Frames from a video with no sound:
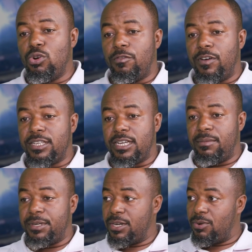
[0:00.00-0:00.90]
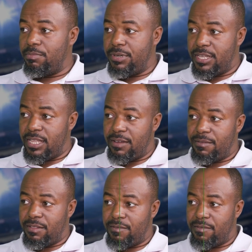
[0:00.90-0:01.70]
golfers, an amateur, competing there for the